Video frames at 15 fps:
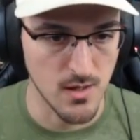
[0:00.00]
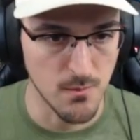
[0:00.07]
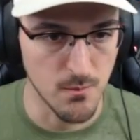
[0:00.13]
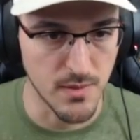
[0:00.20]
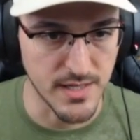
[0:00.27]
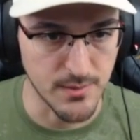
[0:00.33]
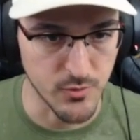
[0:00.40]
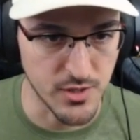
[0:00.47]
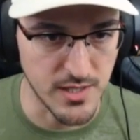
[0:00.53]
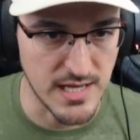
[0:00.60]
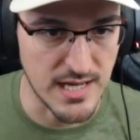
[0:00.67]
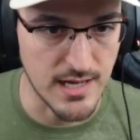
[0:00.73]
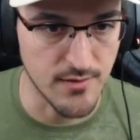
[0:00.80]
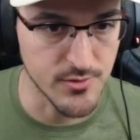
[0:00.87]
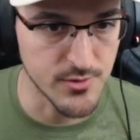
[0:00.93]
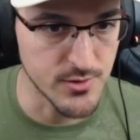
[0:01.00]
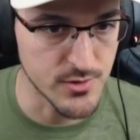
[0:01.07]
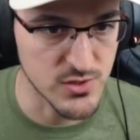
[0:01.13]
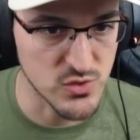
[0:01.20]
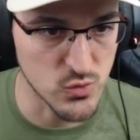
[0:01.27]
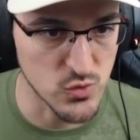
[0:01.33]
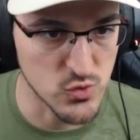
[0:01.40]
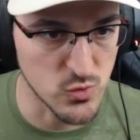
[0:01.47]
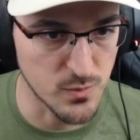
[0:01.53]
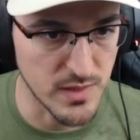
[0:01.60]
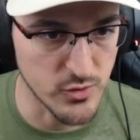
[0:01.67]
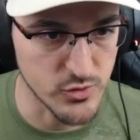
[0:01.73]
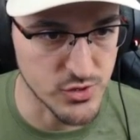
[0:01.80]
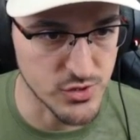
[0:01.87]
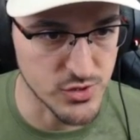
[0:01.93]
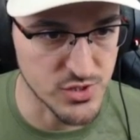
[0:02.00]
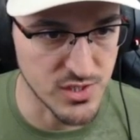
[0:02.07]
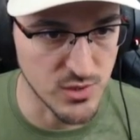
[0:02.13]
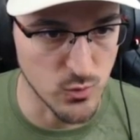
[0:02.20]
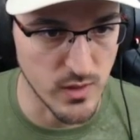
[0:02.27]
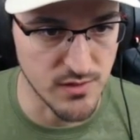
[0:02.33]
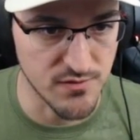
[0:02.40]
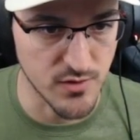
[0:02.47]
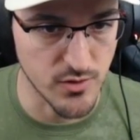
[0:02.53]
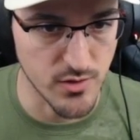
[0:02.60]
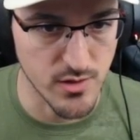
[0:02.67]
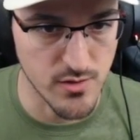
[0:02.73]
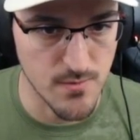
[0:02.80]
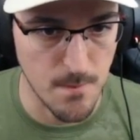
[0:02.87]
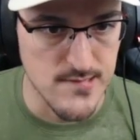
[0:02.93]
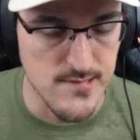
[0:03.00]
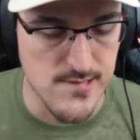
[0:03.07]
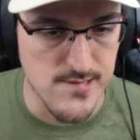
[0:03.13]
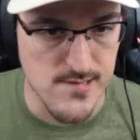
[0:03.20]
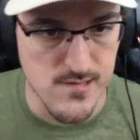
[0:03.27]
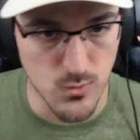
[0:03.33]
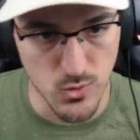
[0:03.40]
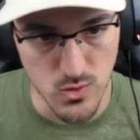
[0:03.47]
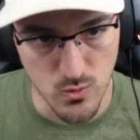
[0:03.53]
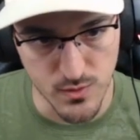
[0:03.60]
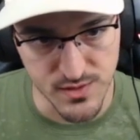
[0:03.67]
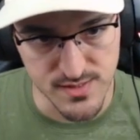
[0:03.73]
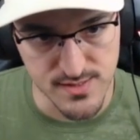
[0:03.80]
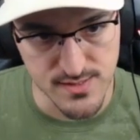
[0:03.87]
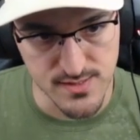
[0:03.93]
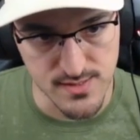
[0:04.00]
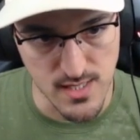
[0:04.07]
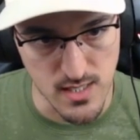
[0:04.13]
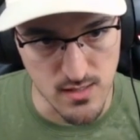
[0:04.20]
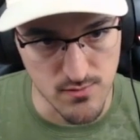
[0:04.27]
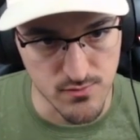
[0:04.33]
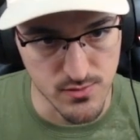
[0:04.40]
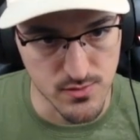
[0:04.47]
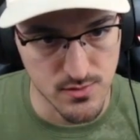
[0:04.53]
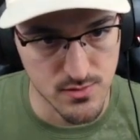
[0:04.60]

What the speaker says: but I'm gonna have a Source to Plowshares and a Wayfarer. What do I want to save?